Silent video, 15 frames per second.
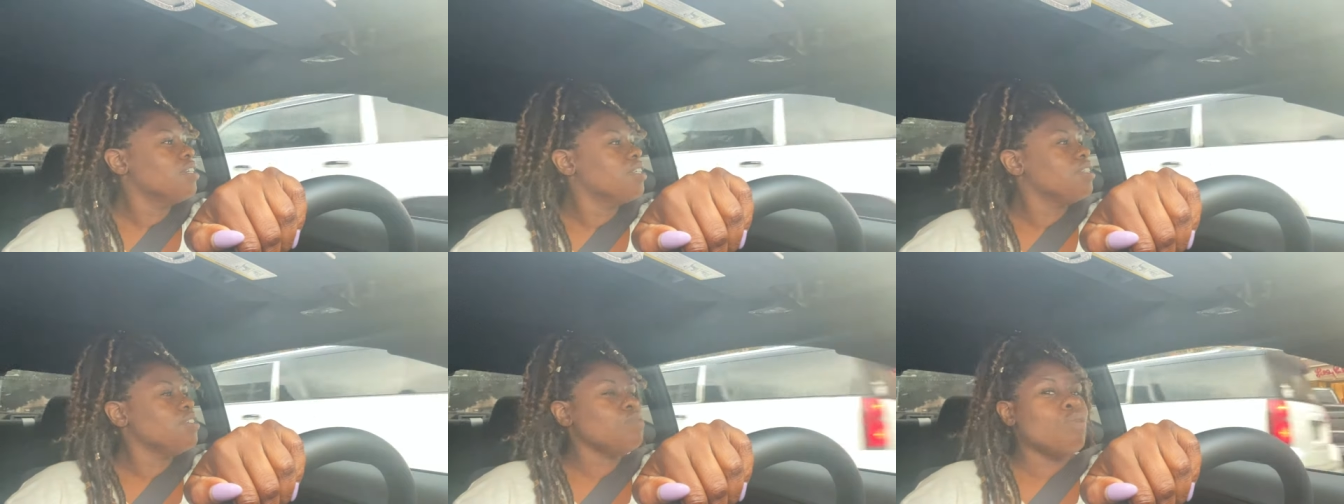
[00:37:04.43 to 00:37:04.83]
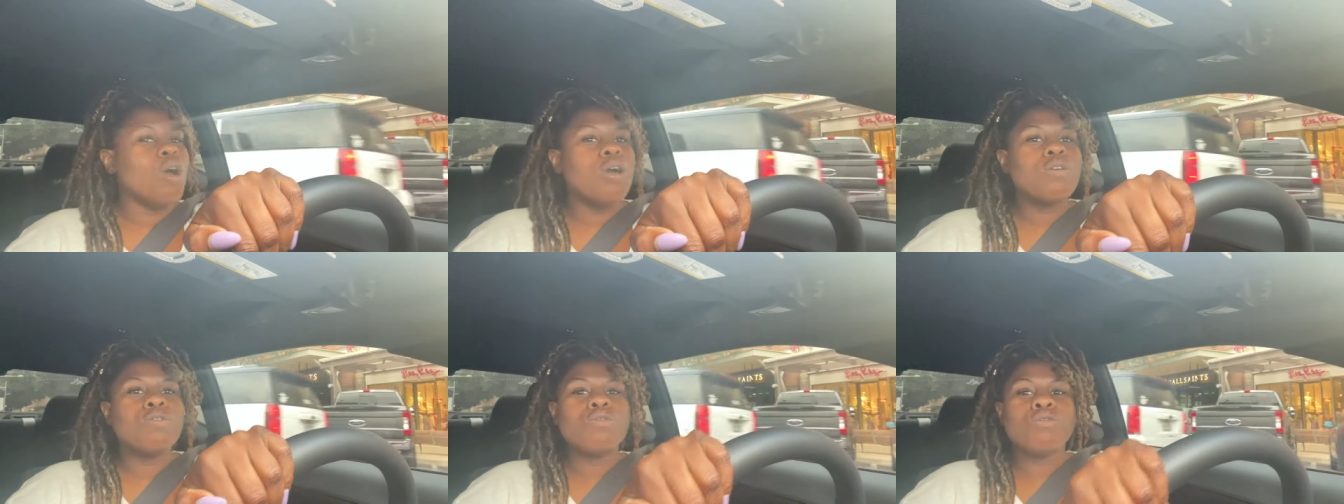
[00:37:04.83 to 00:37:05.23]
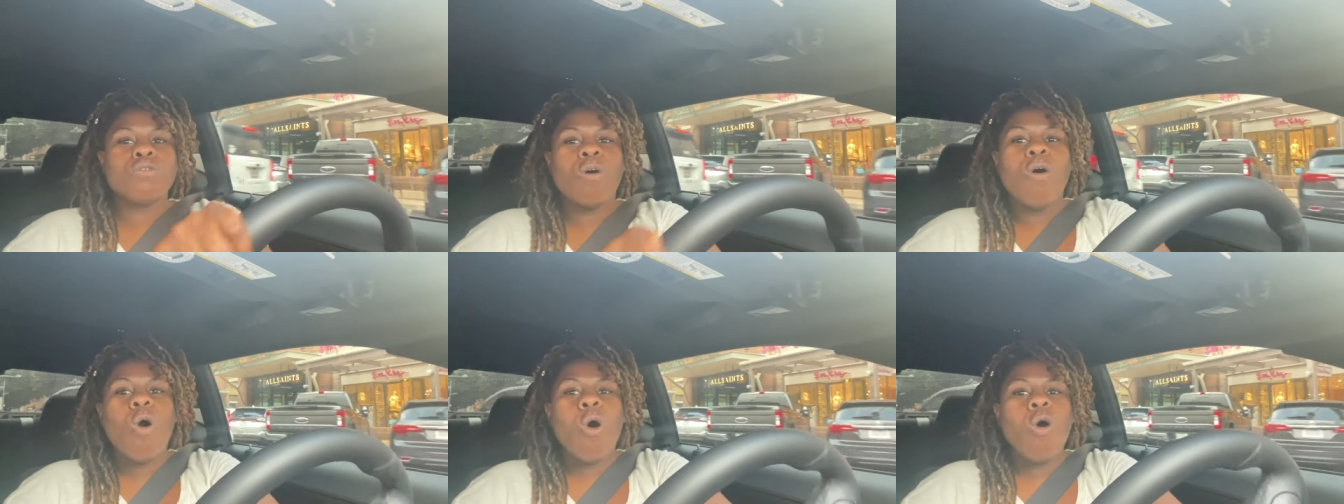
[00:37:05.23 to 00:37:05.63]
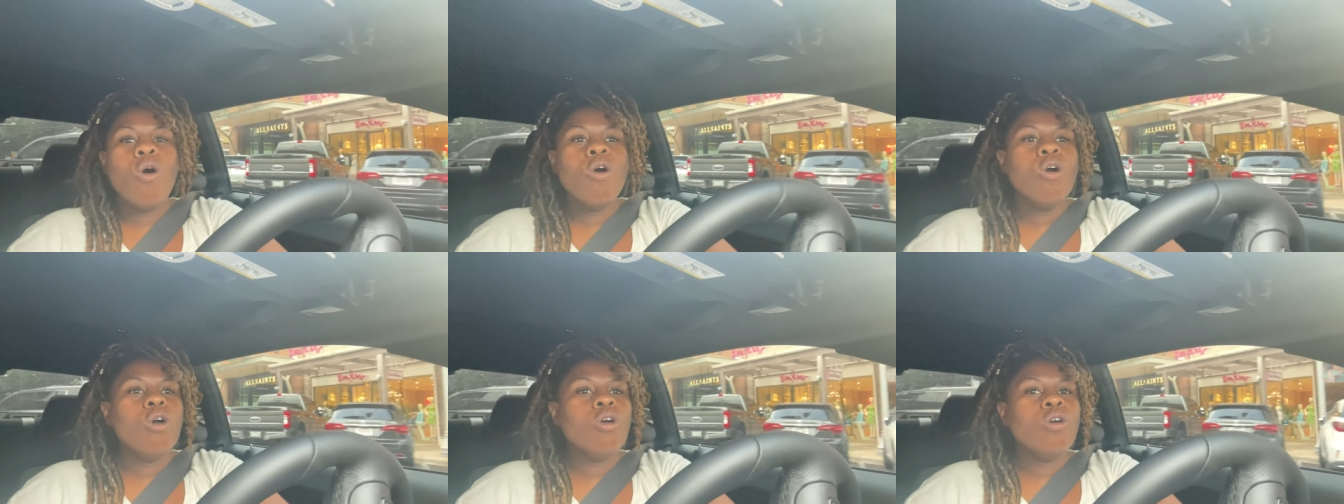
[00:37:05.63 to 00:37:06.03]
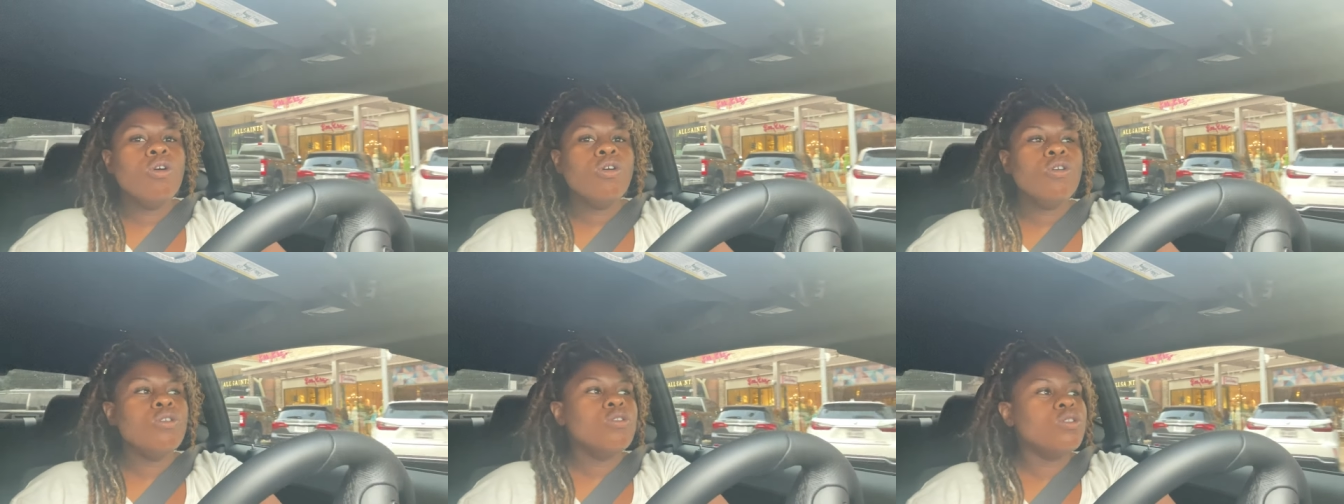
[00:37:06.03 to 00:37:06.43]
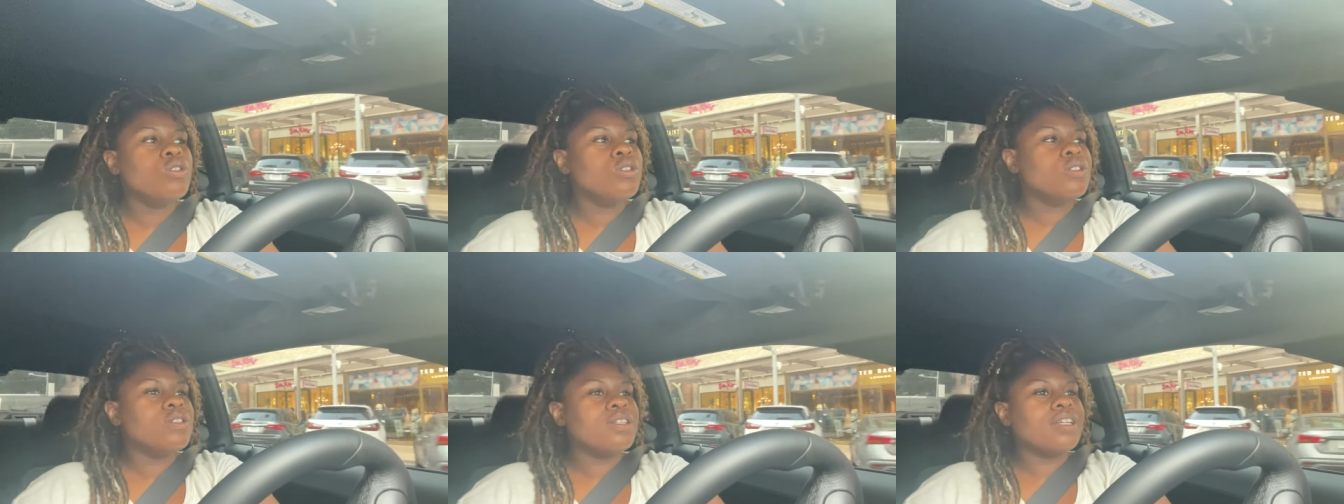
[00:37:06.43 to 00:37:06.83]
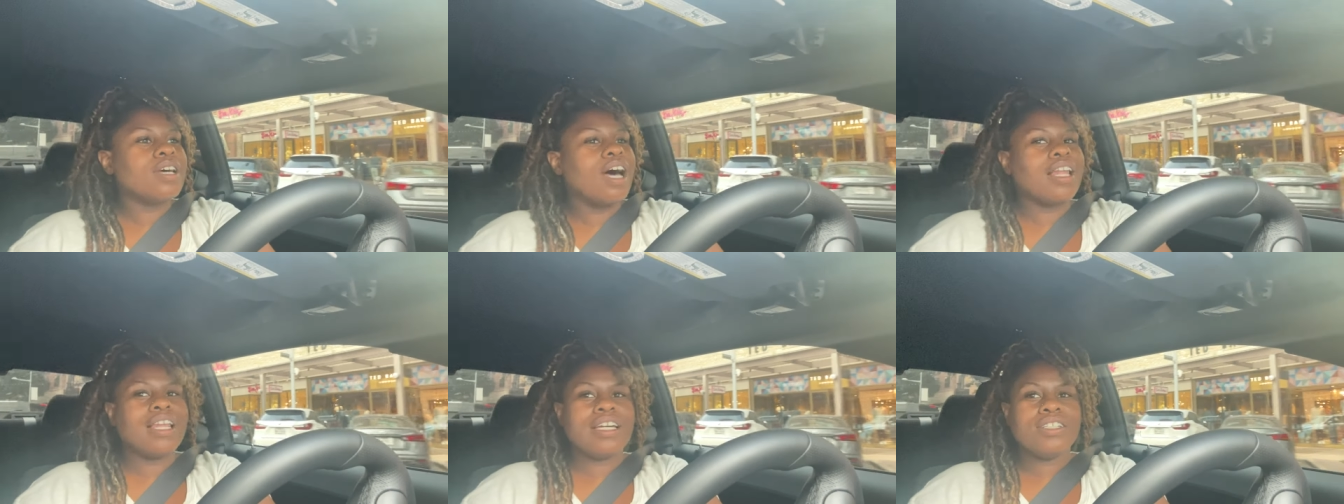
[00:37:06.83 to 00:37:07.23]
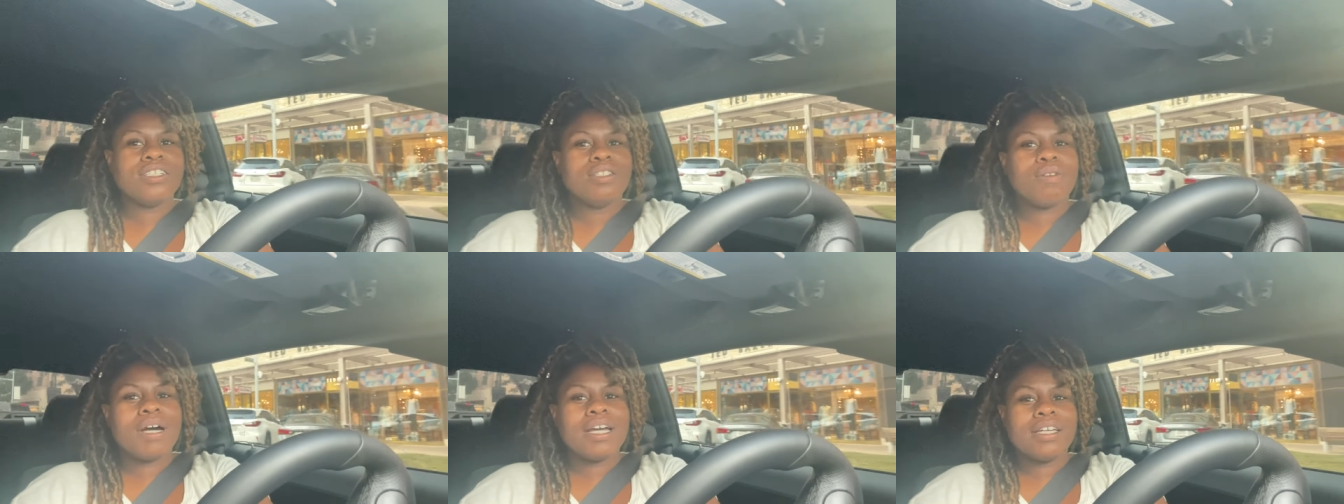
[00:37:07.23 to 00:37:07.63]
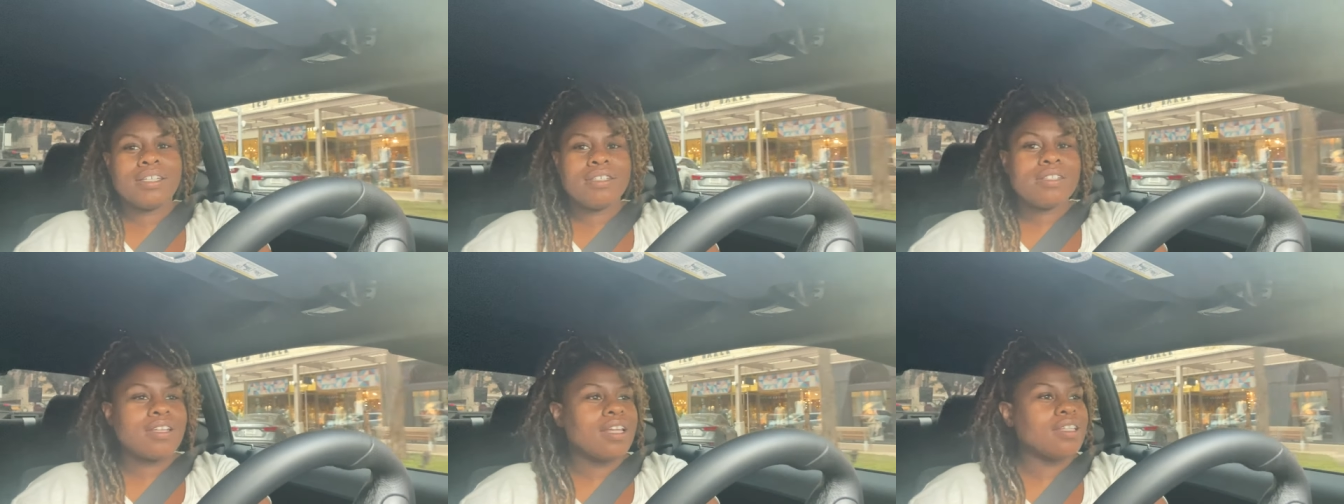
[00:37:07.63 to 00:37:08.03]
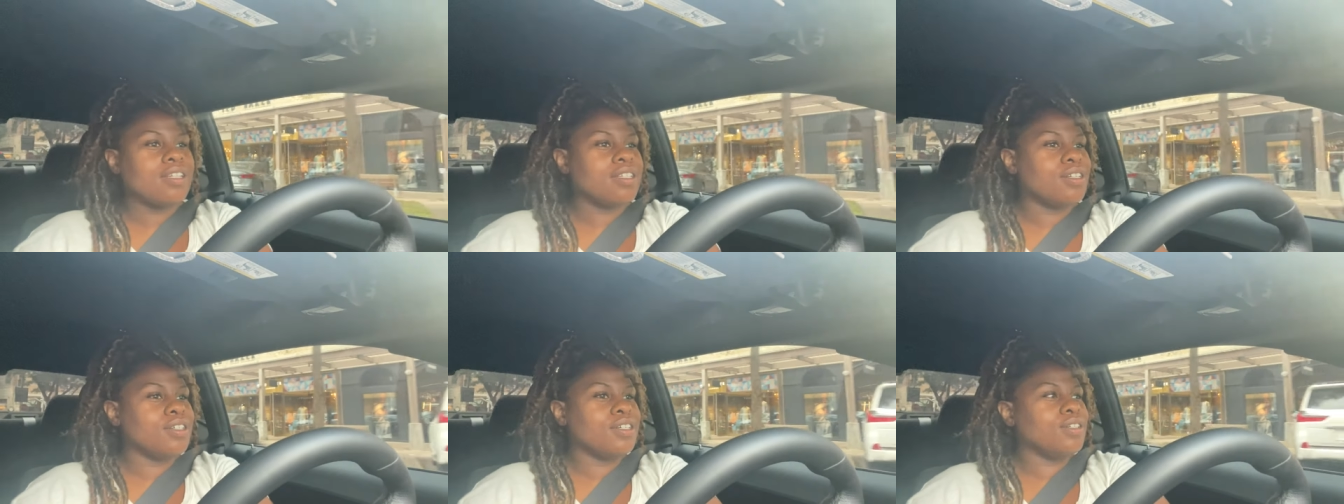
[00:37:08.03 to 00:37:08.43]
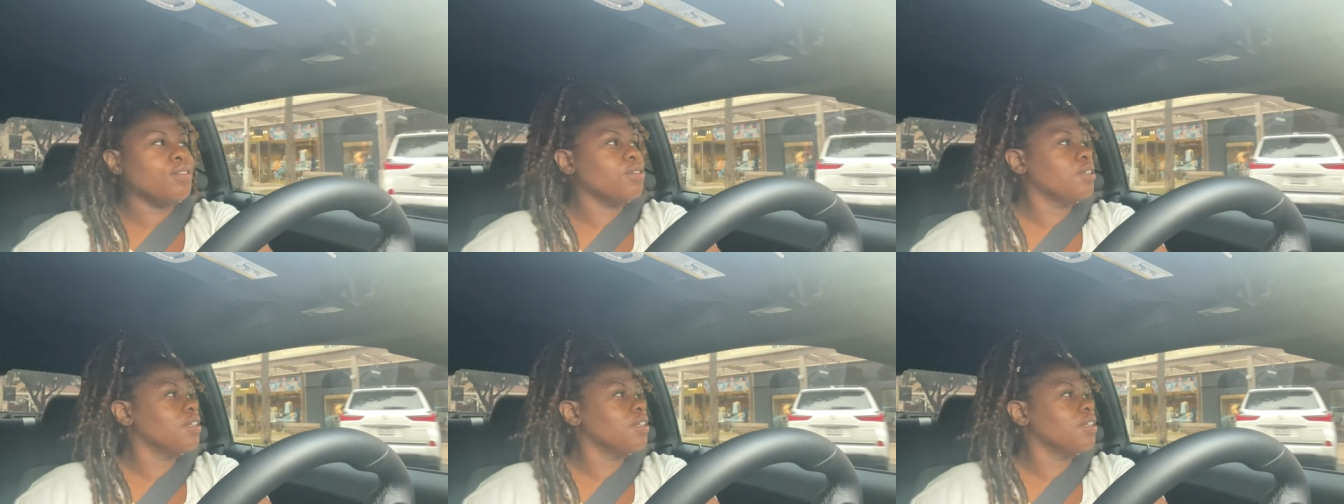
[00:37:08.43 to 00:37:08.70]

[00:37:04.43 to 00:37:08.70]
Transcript: G-Wagon snores. I like G-Wagons. I think they're cute.